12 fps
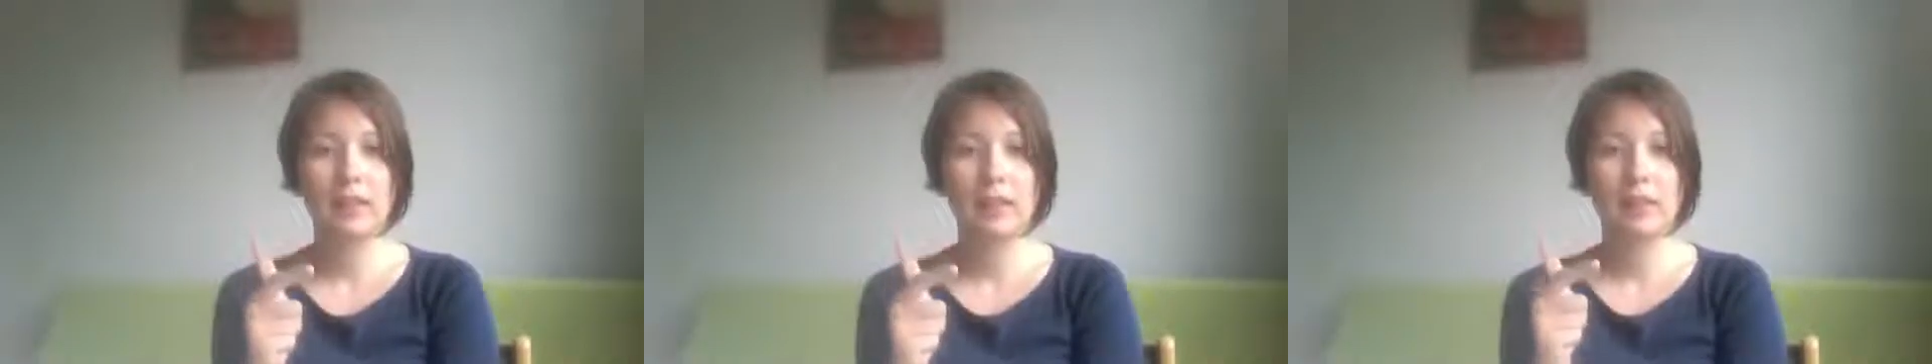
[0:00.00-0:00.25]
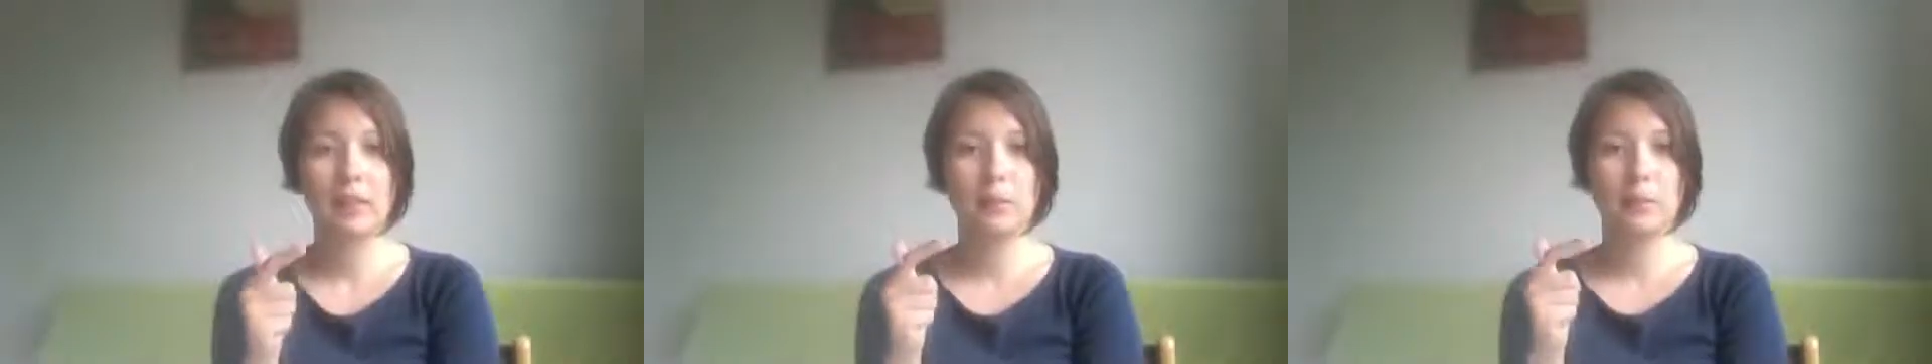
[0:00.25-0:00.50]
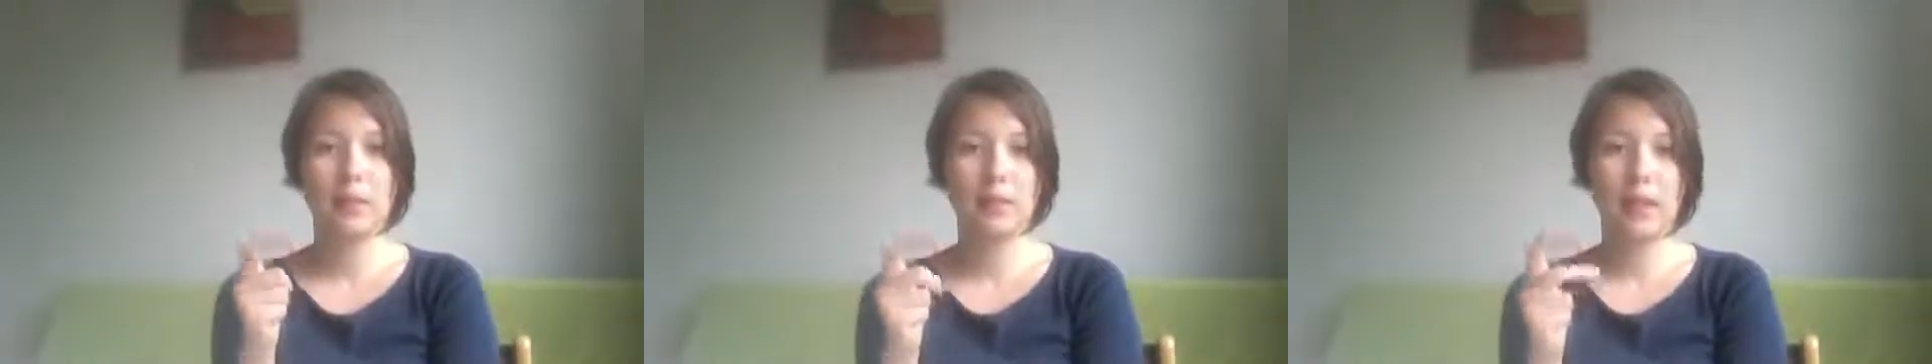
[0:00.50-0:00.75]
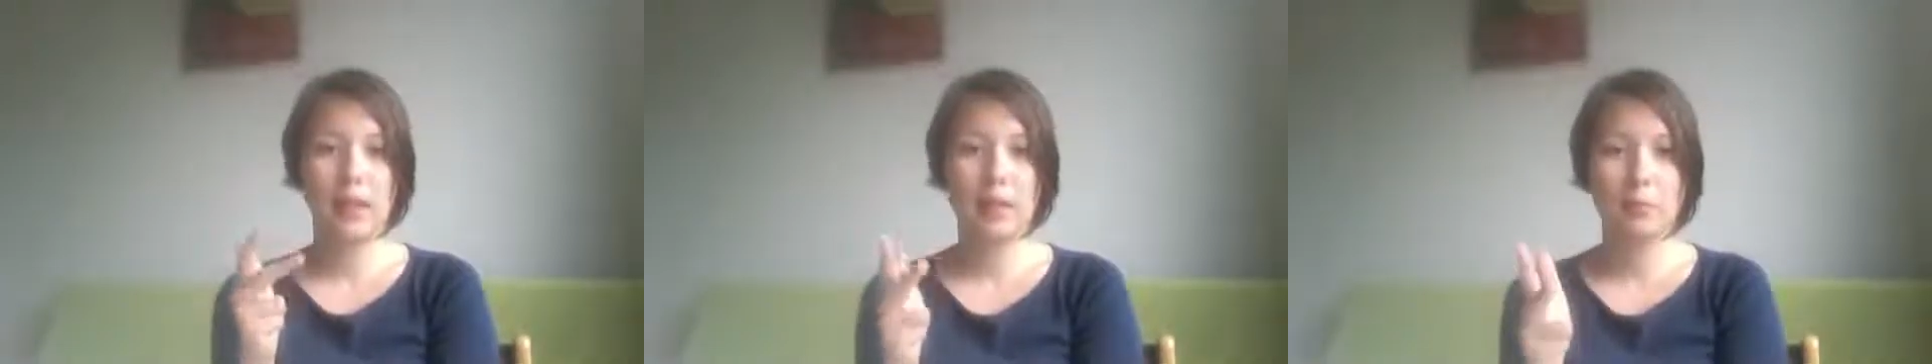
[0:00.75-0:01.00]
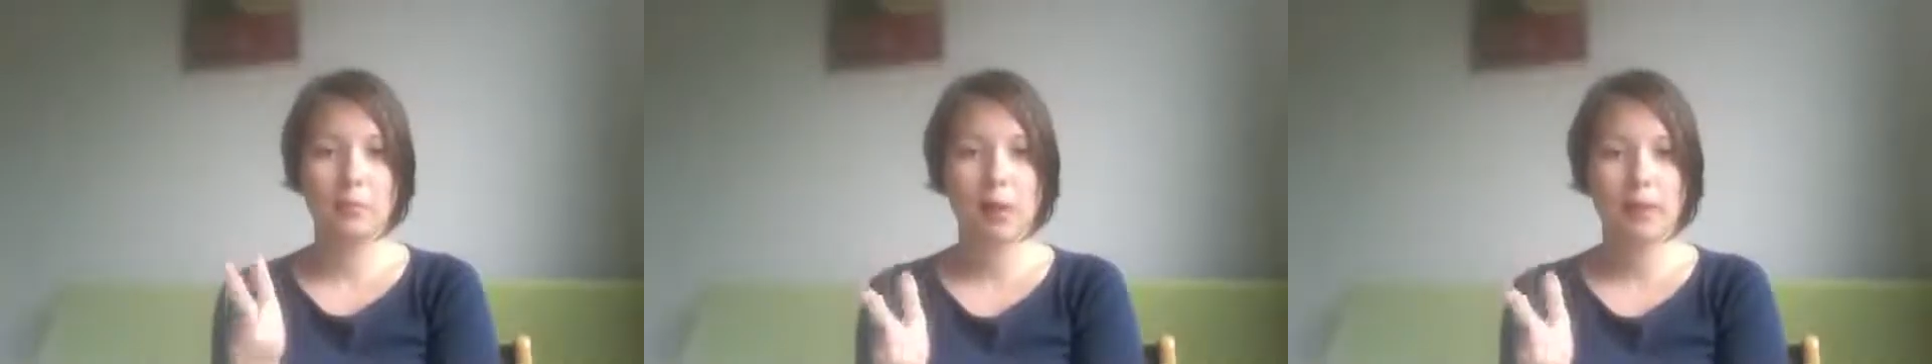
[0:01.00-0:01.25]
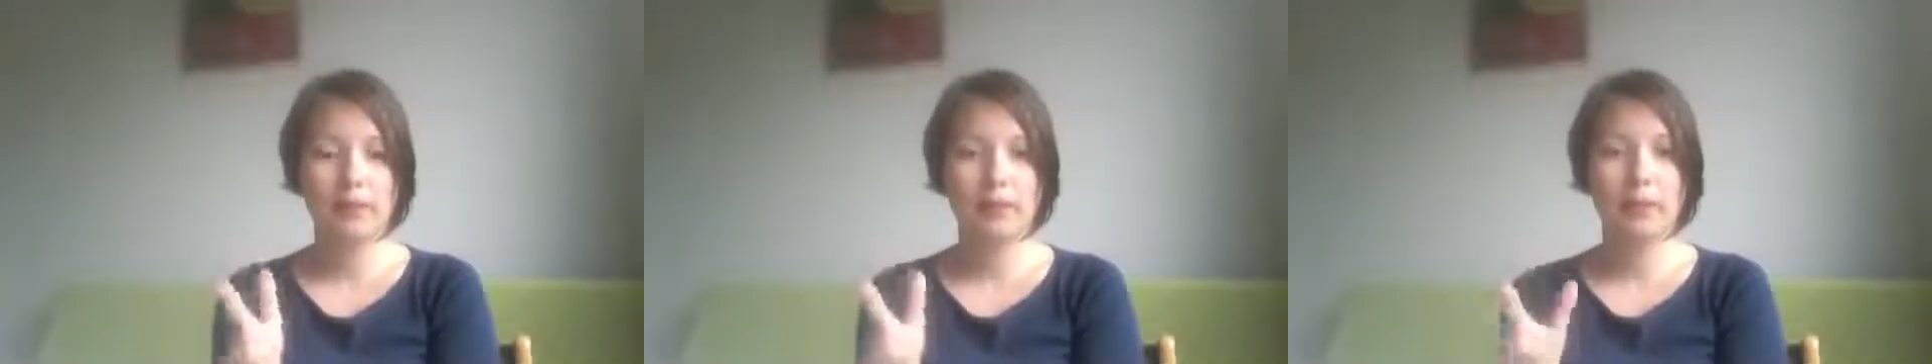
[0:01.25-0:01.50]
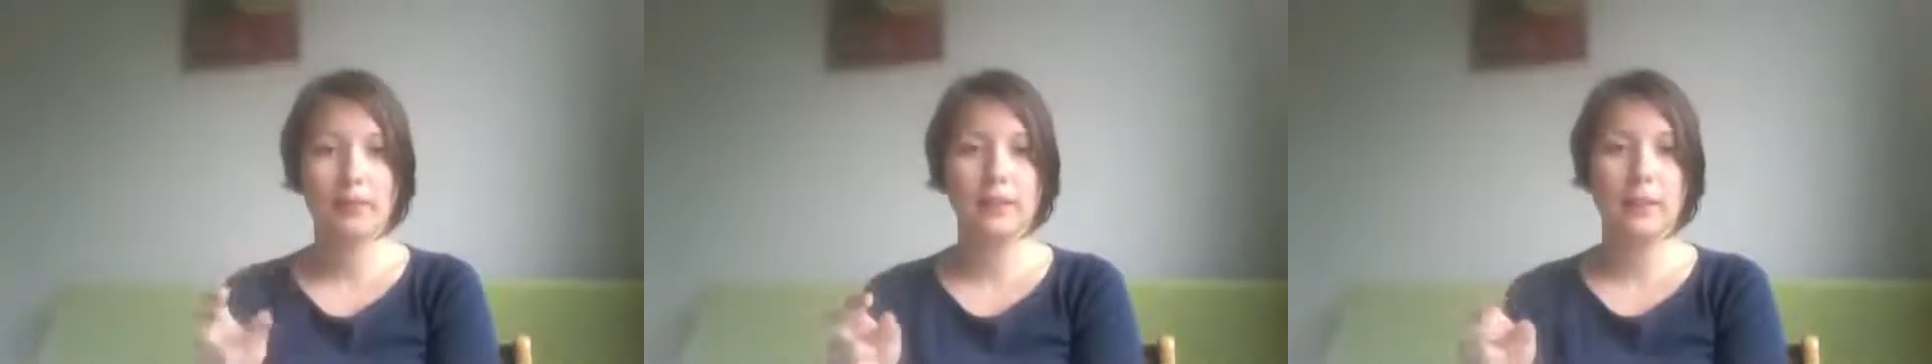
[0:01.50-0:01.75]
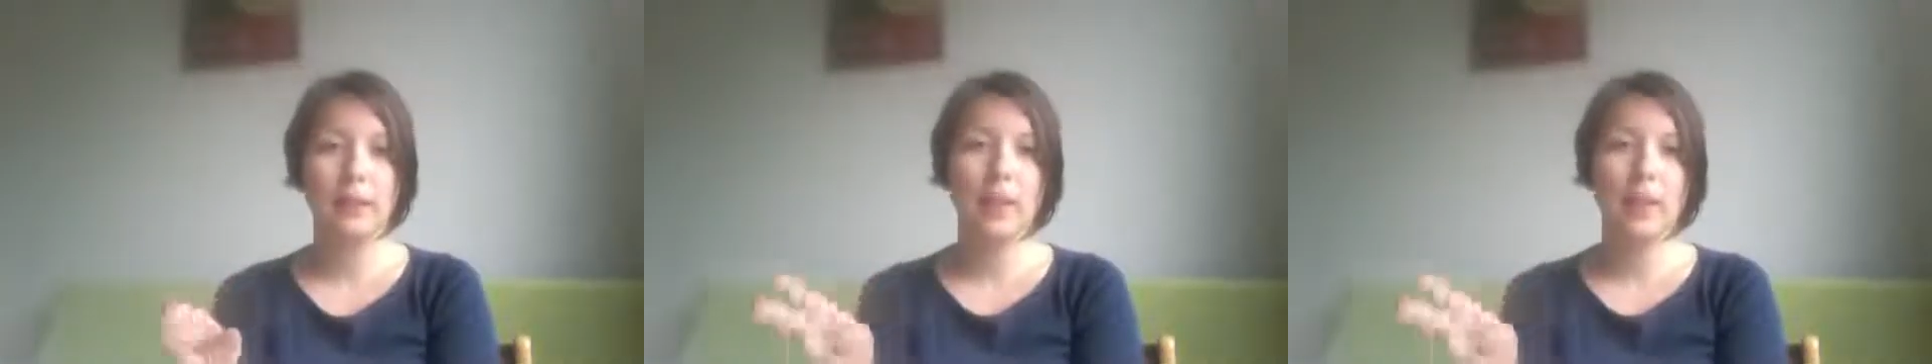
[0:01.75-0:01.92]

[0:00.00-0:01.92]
Serbs, and Bosnians,